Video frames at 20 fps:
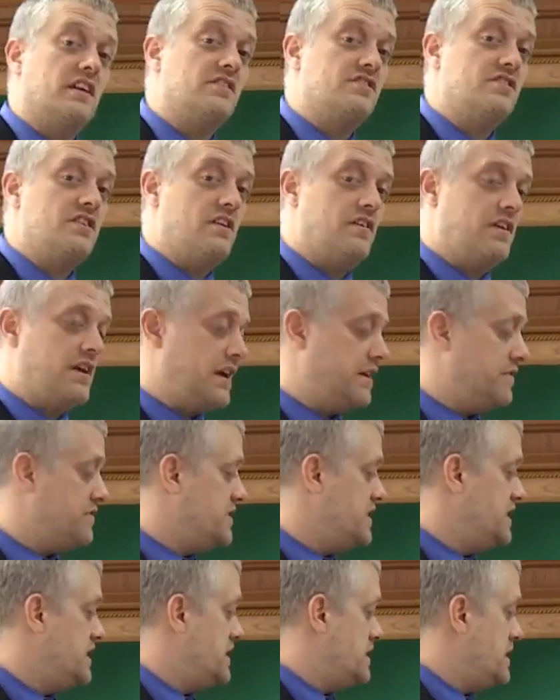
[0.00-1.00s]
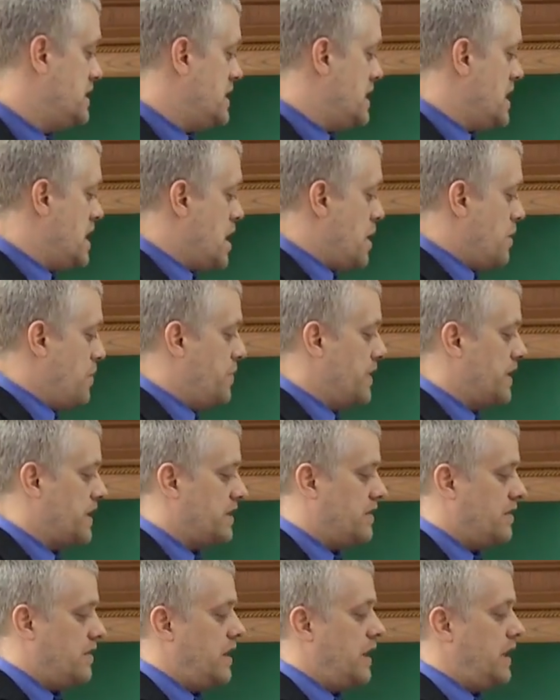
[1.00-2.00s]
dictionary, I've seen it,
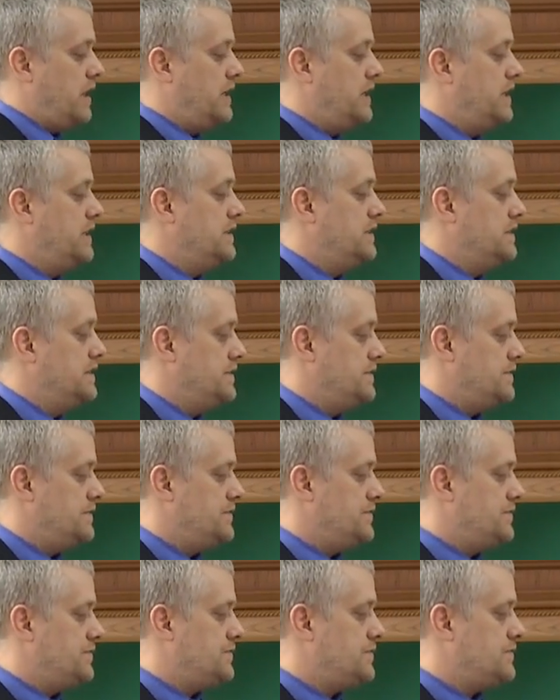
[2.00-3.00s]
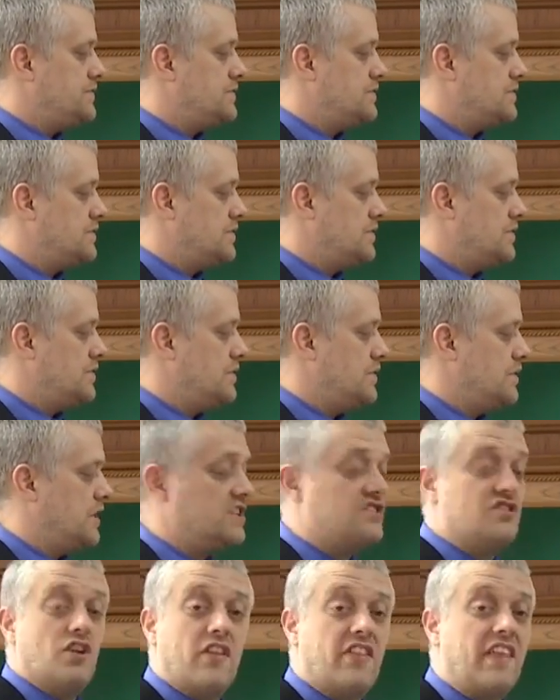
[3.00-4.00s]
but
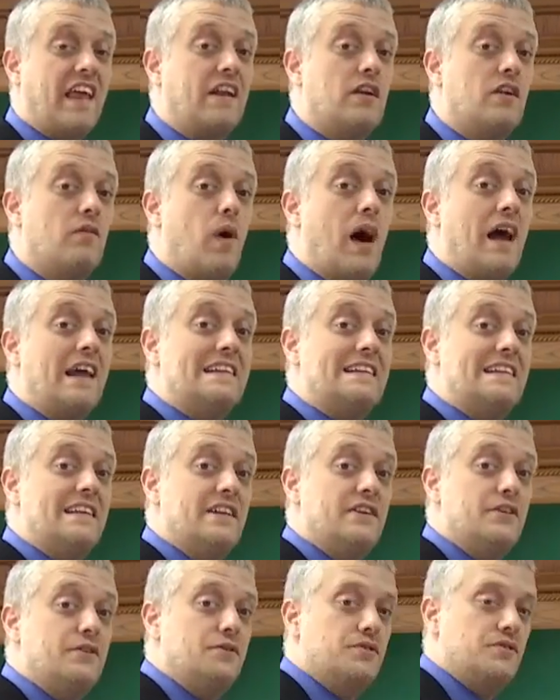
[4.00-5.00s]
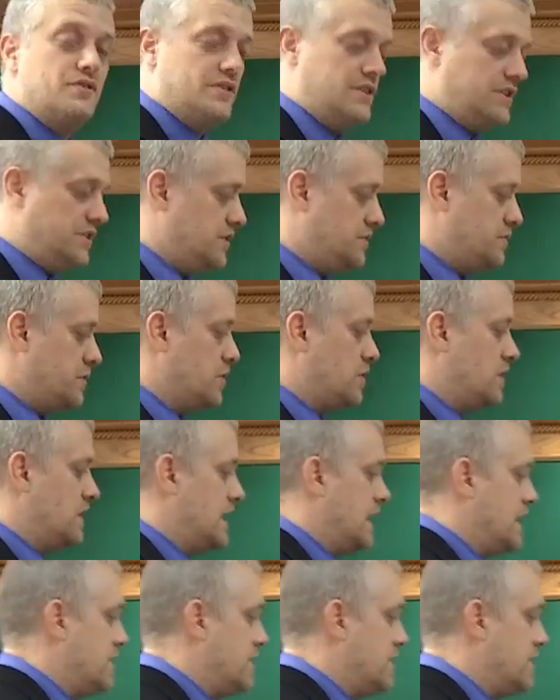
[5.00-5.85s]
it's not that widely used in spoken